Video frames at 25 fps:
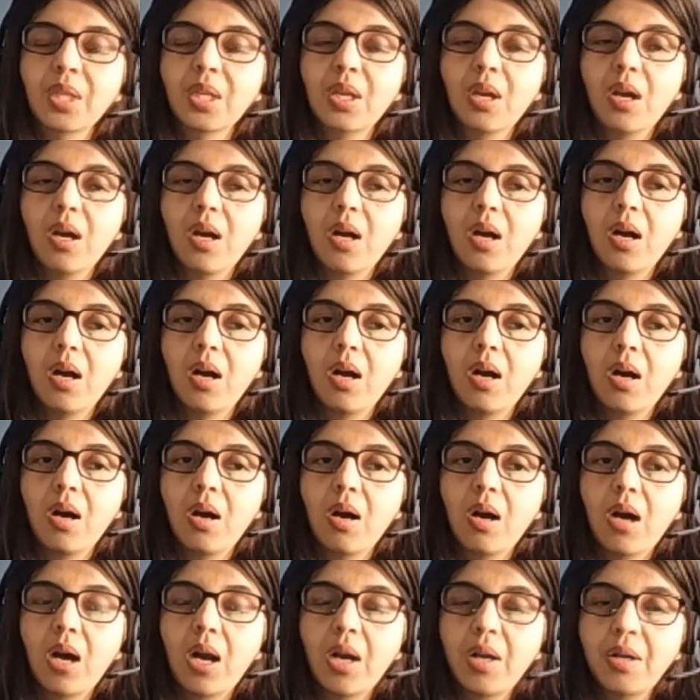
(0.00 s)

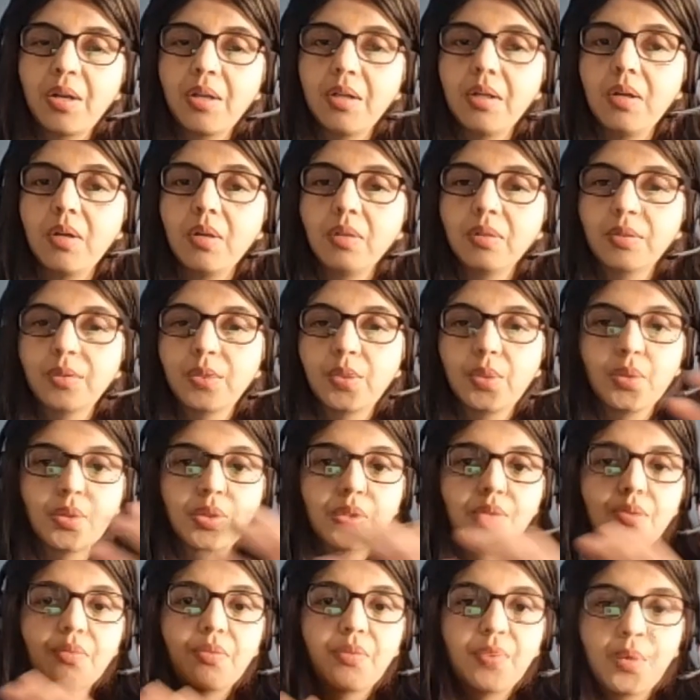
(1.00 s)
under
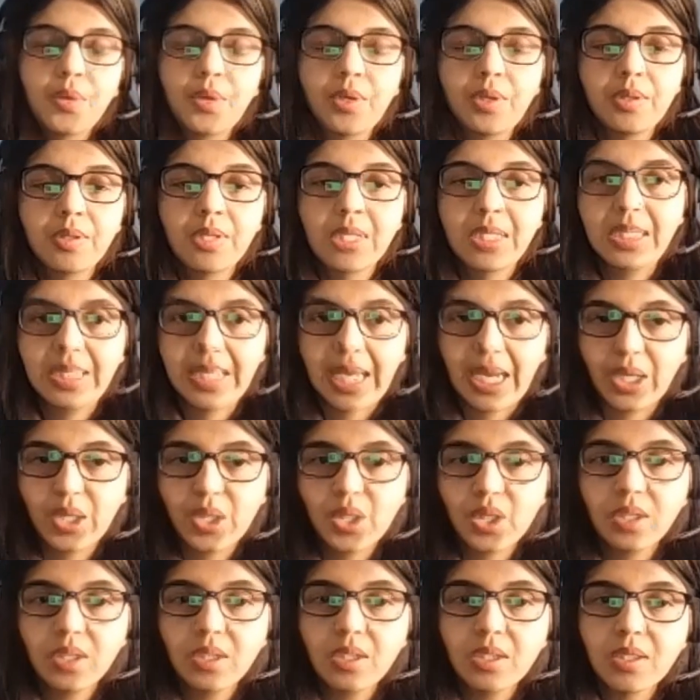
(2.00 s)
those 4
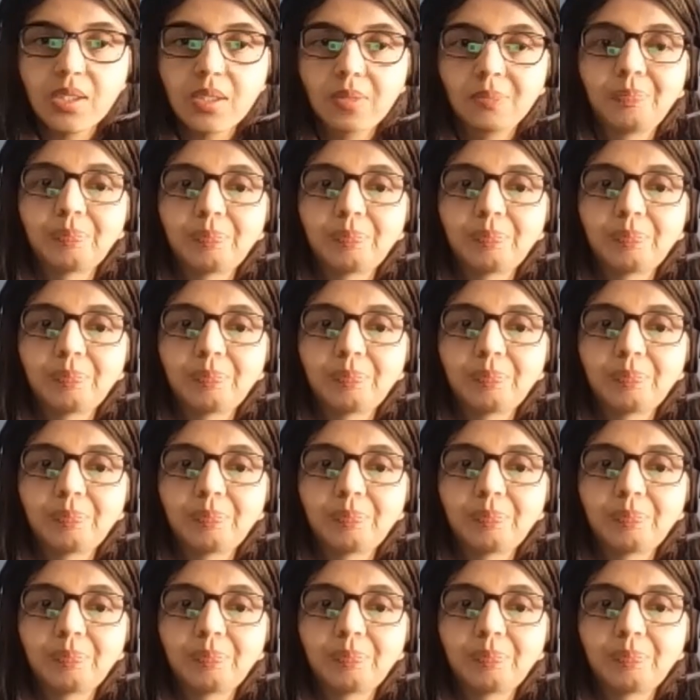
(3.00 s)
sections.